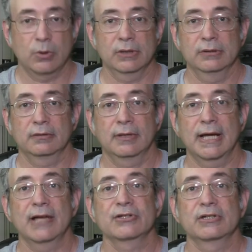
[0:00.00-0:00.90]
one
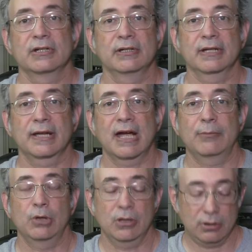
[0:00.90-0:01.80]
lasted in the
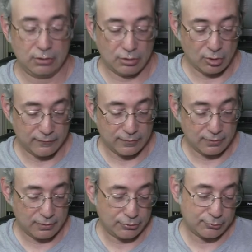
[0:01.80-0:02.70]
camera
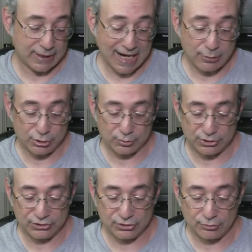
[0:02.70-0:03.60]
over 3 hours,
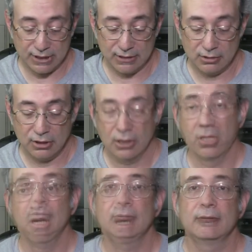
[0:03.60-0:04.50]
which is great.
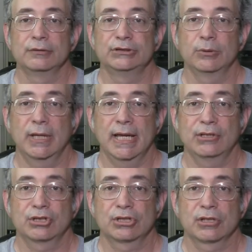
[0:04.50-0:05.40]

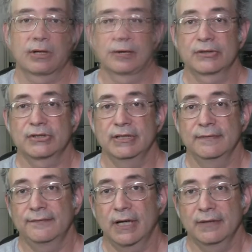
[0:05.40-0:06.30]

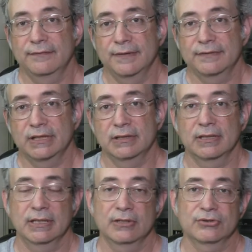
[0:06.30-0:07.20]

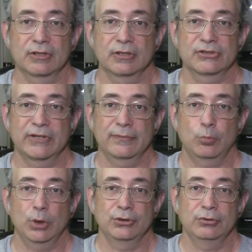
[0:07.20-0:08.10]
GY-HC550 is a
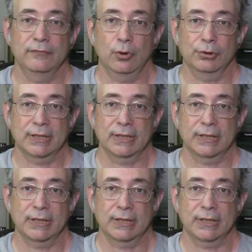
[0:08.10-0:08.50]
7.2-volt